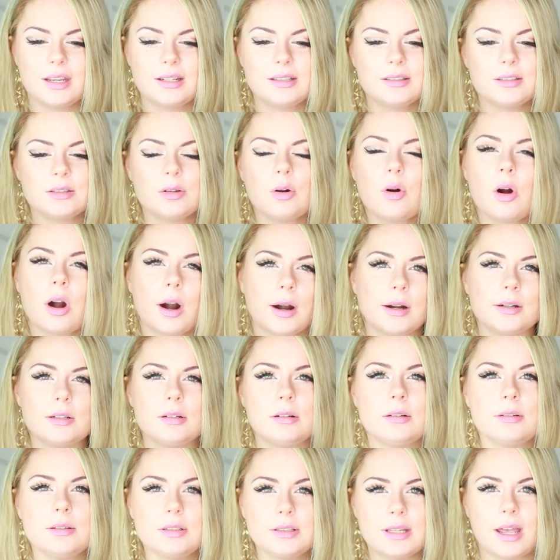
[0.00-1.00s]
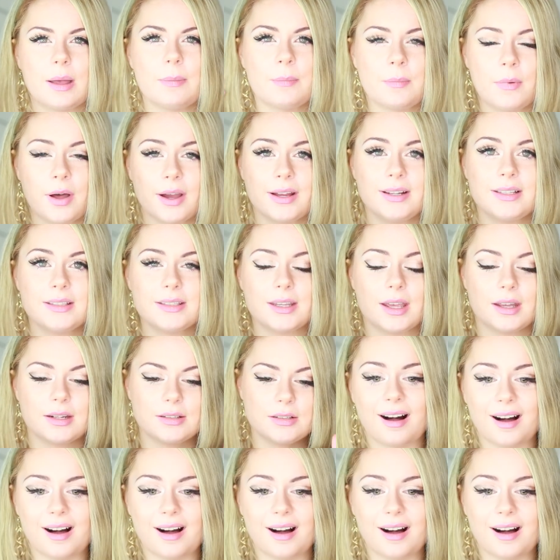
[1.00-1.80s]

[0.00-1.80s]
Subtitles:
It's so hard to lose that mindset.